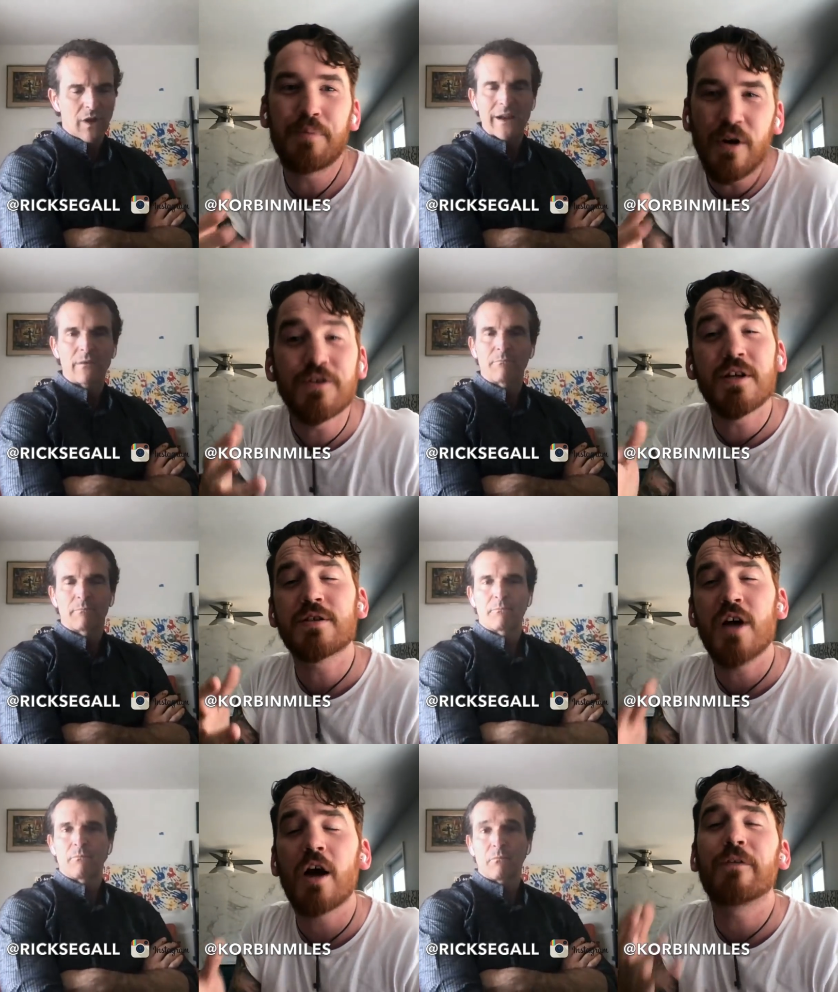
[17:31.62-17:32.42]
Speaker 1: beautiful right.
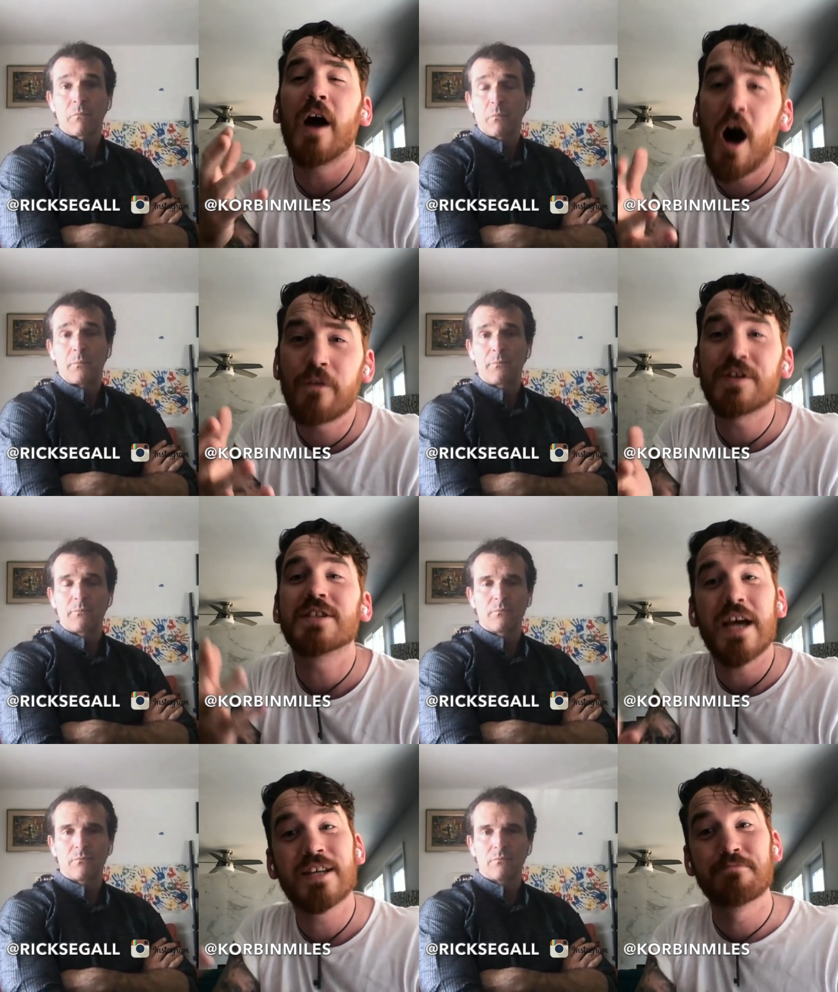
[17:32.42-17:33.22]
cinematography often
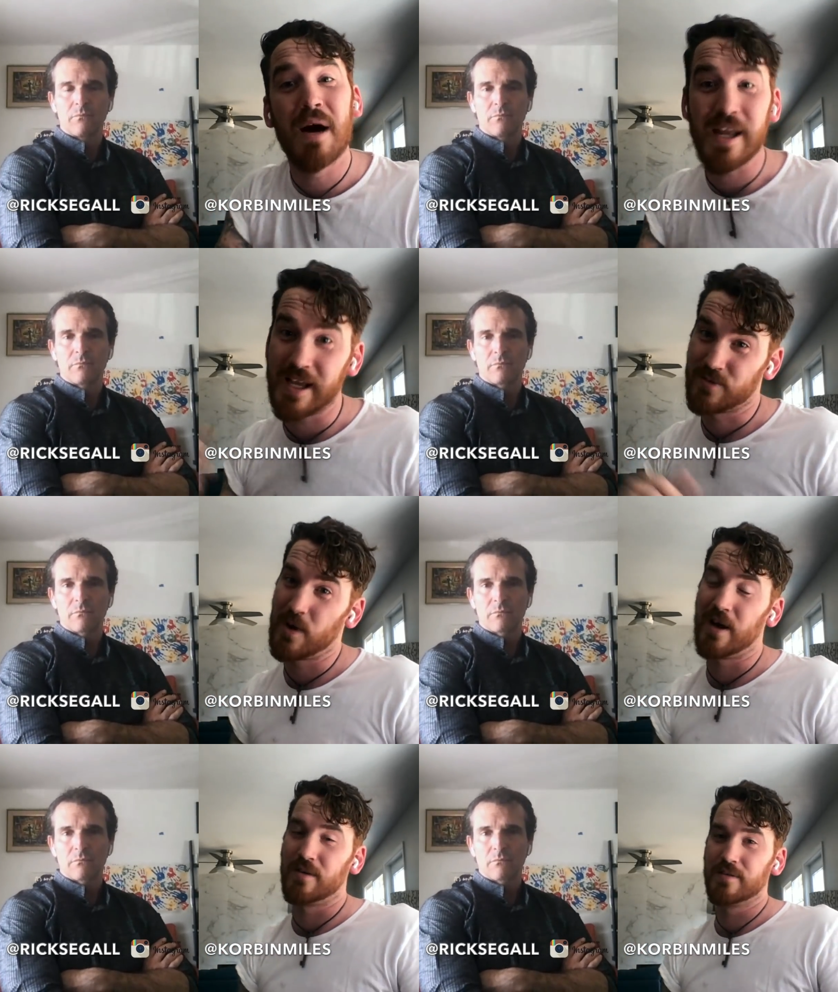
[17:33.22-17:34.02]
takes money as
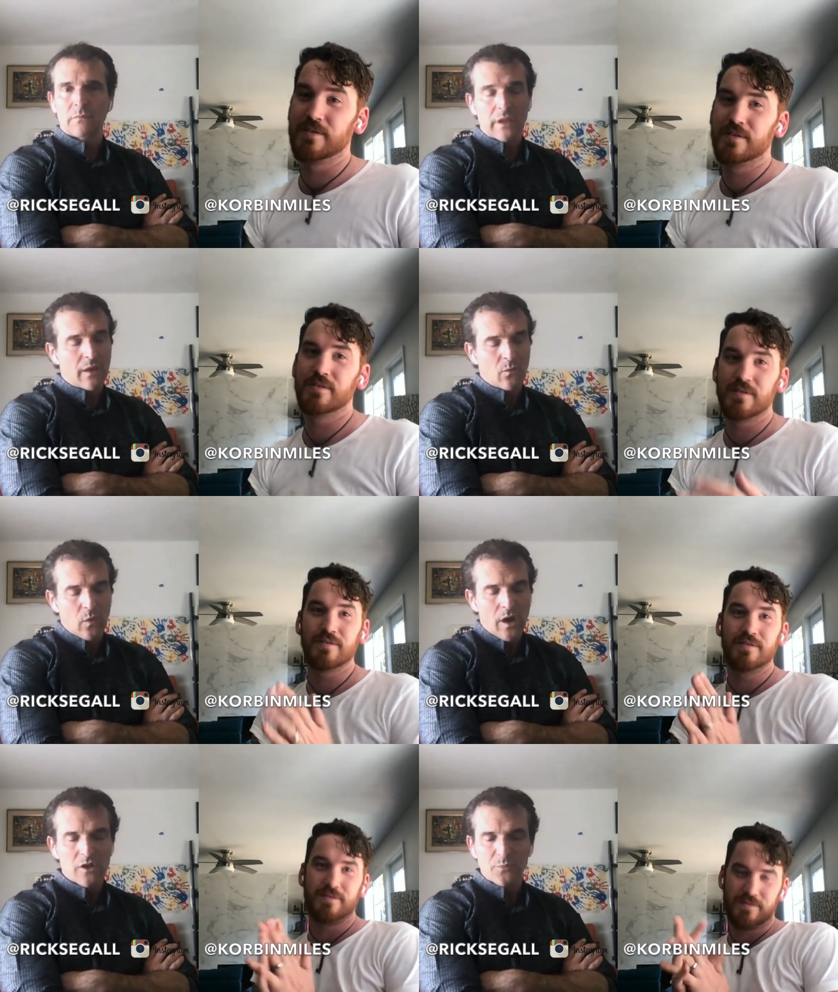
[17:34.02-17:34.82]
well.
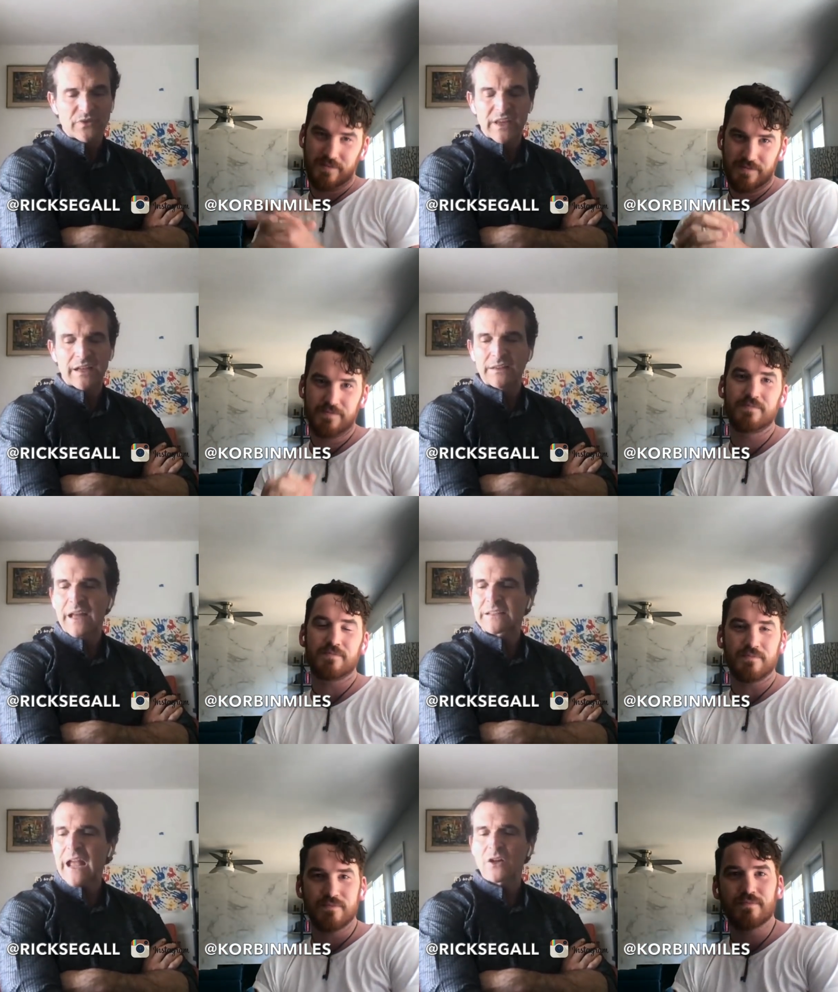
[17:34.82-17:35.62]
One hundred
Speaker 2: percent,
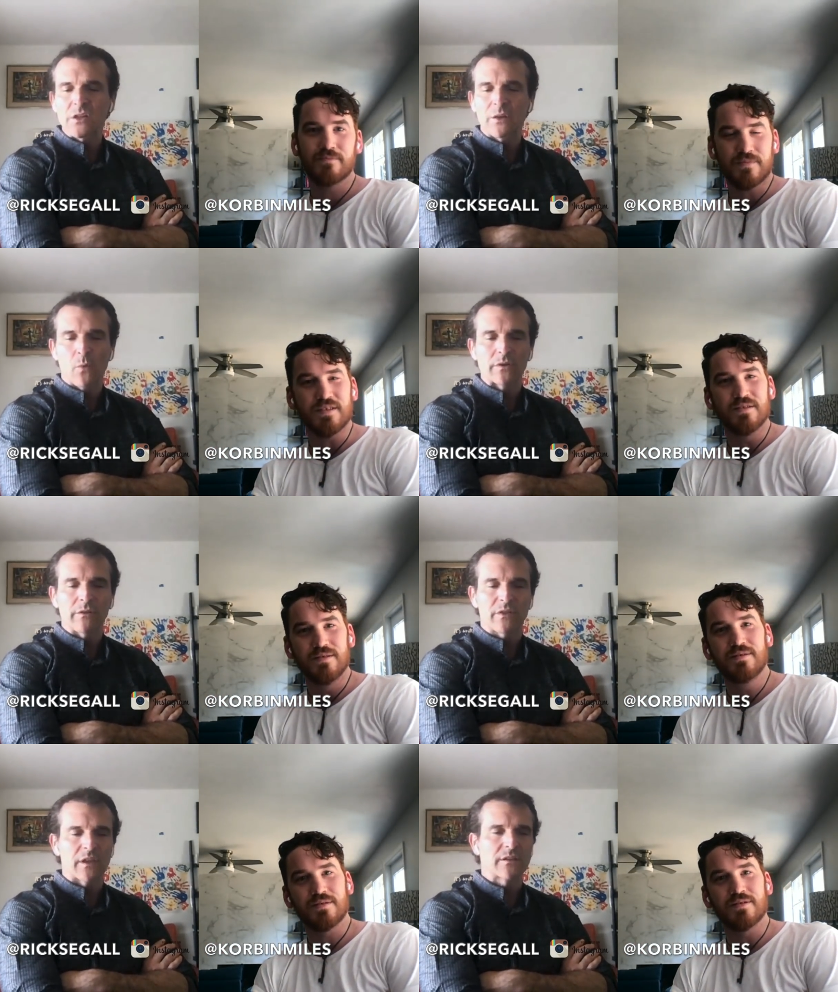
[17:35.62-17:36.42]
and that's actually one
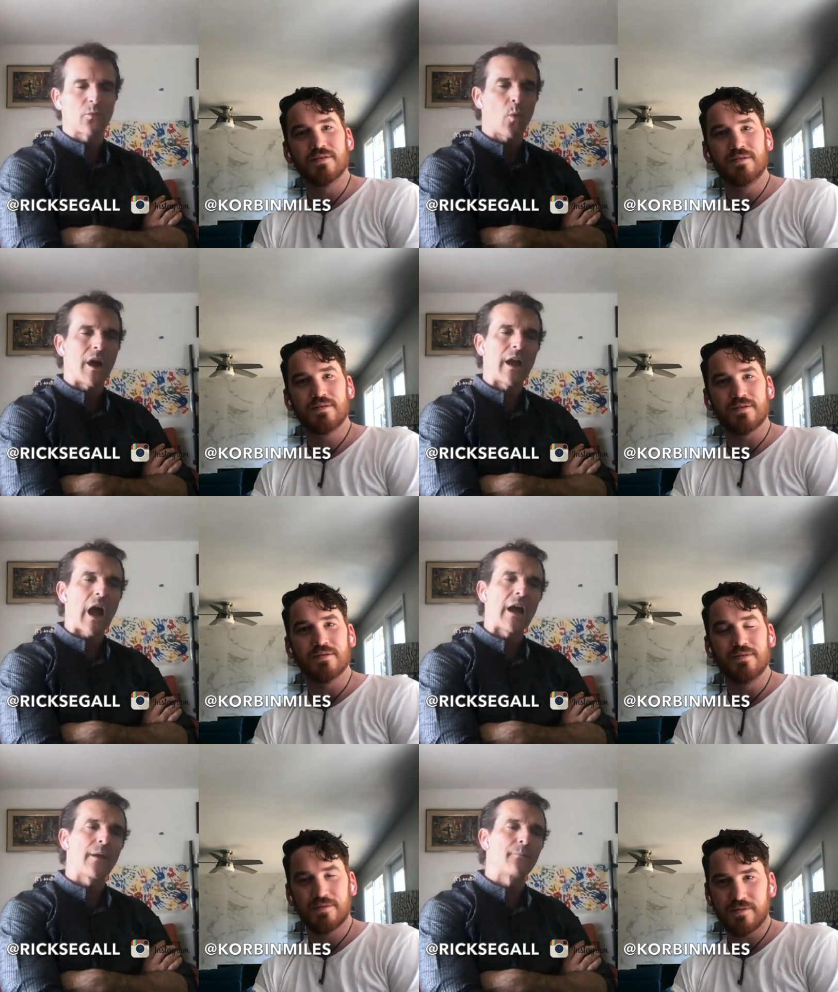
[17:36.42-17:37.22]
of the things
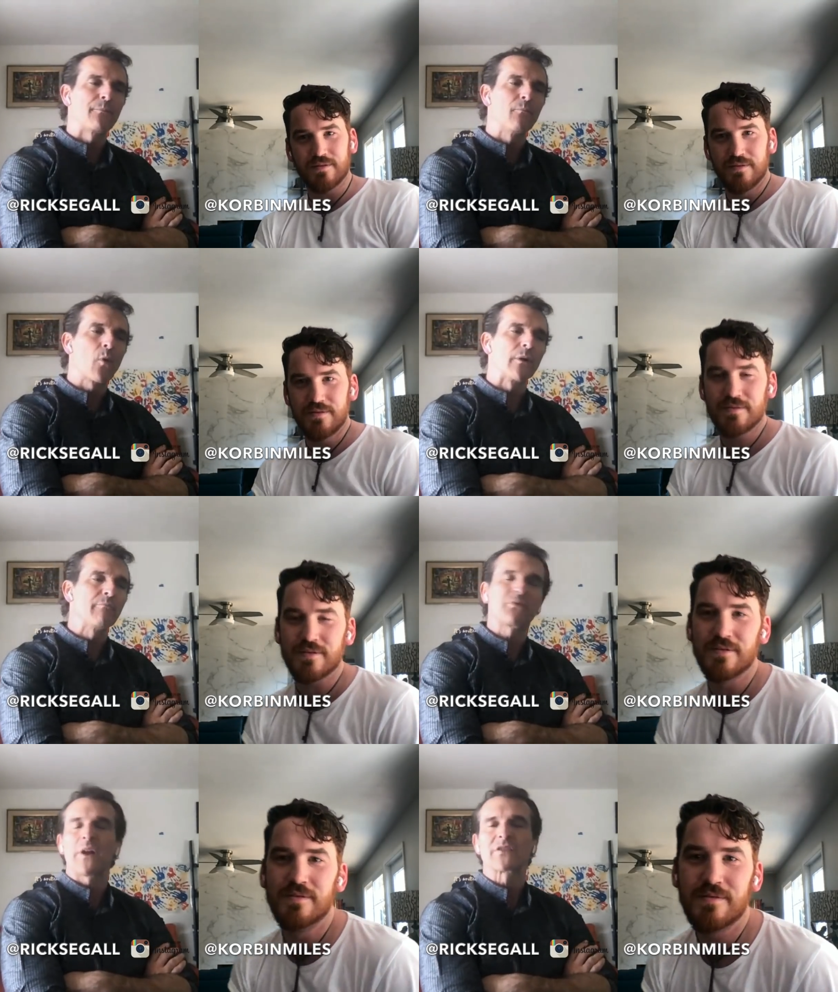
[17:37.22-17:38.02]
why I am more
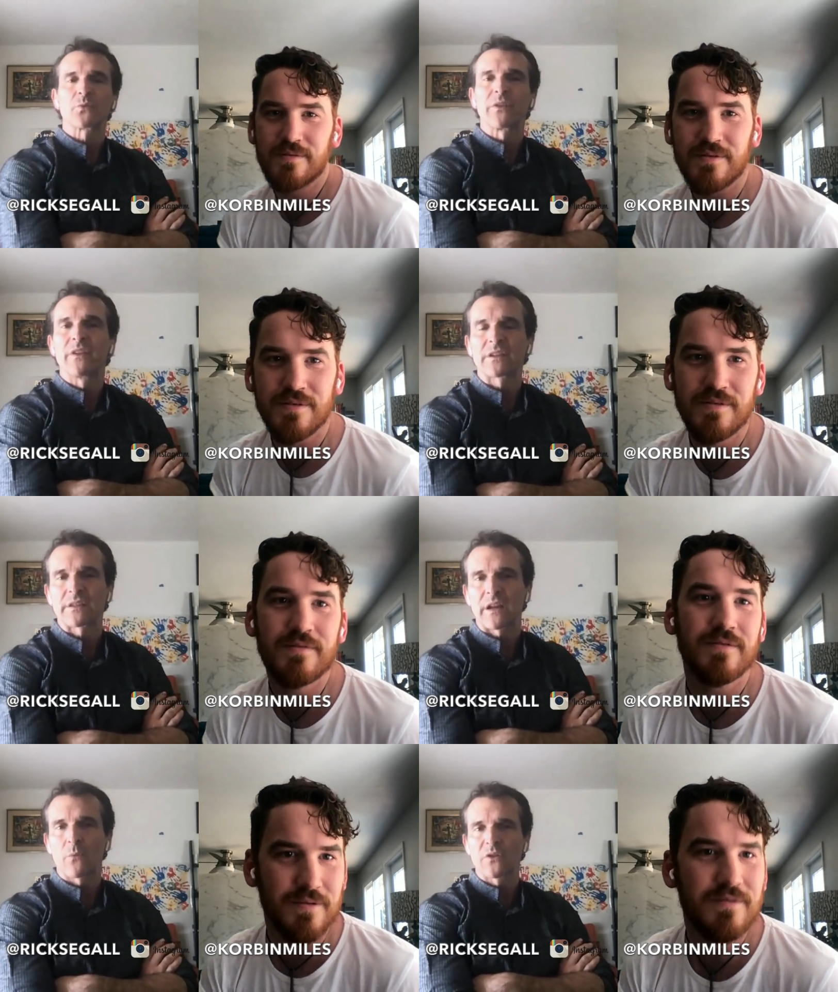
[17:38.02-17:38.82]
impressed with
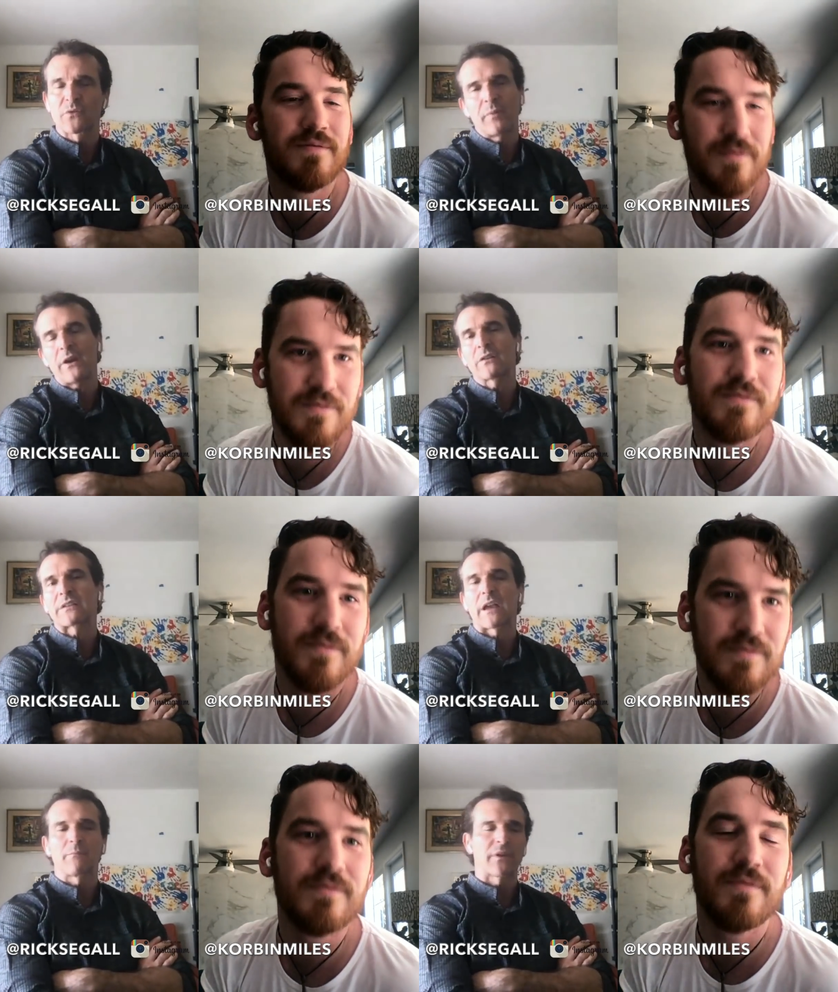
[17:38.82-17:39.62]
this than I was with
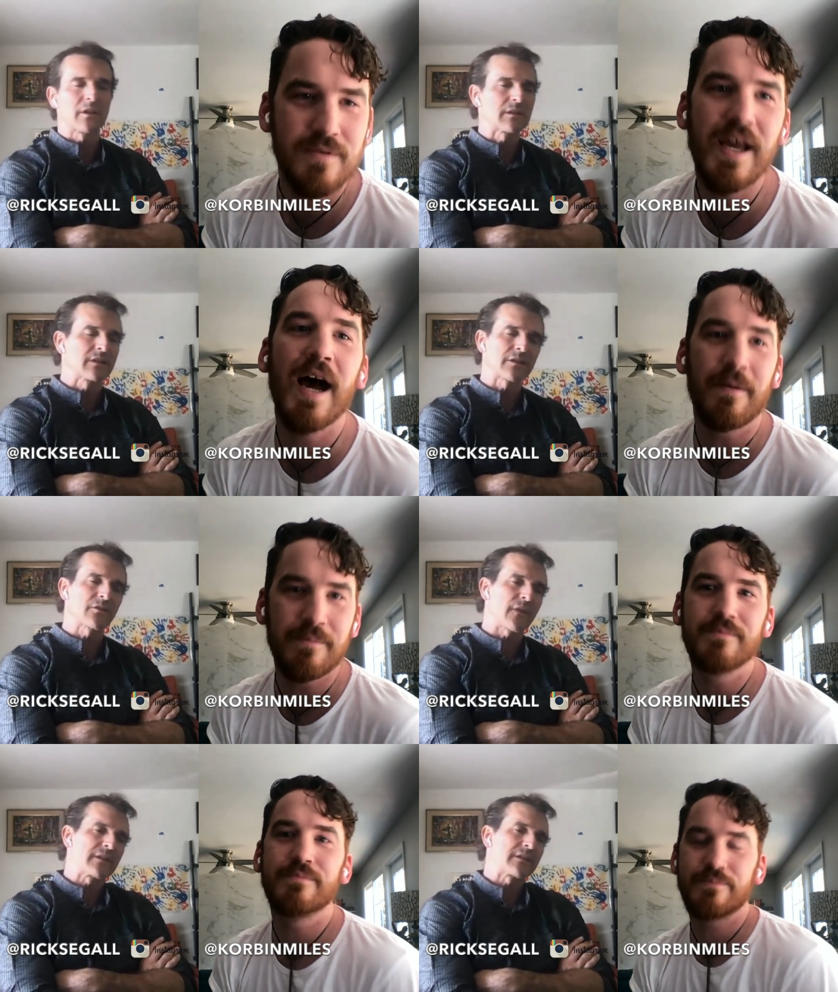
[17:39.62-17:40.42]
Parasite. Because yeah. let's
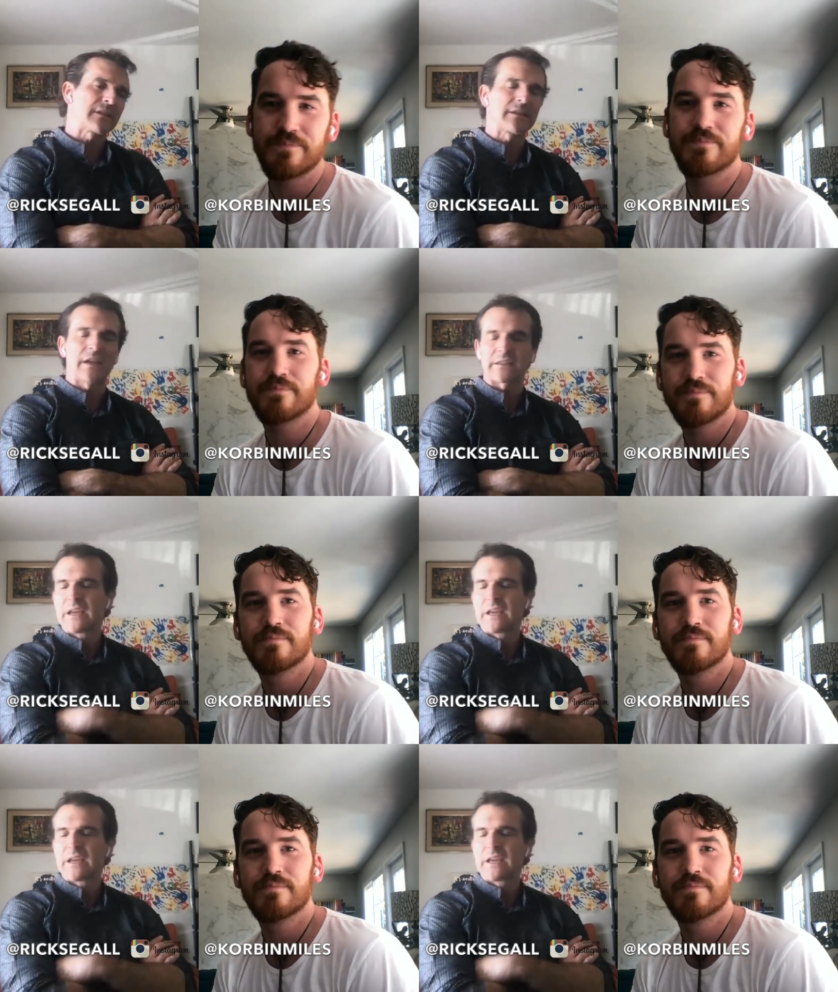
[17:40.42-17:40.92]
just face it, that